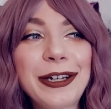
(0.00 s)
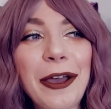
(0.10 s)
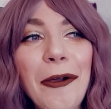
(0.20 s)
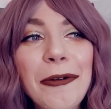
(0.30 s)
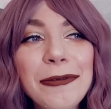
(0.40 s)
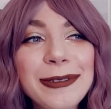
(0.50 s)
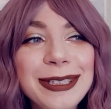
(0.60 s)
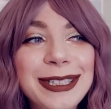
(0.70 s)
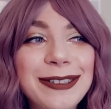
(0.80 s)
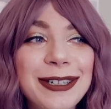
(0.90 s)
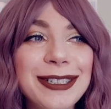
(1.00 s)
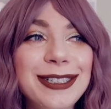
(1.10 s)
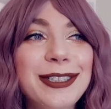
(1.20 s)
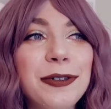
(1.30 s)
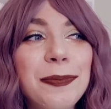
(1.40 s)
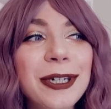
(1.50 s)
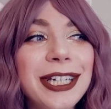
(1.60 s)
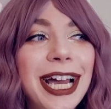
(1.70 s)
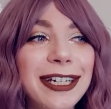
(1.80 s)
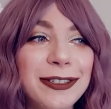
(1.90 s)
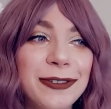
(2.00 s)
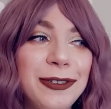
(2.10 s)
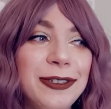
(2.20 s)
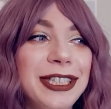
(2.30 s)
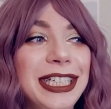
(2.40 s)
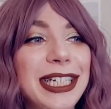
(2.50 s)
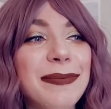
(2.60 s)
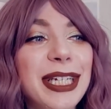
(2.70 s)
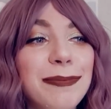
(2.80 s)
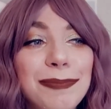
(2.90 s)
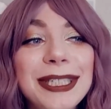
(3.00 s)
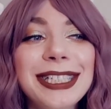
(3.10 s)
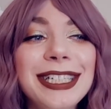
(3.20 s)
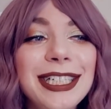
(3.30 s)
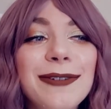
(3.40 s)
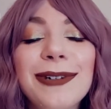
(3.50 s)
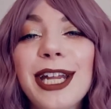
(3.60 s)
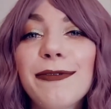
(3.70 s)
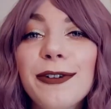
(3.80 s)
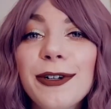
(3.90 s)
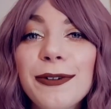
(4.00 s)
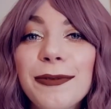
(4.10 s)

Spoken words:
ghost or supernatural demon possession, whatever,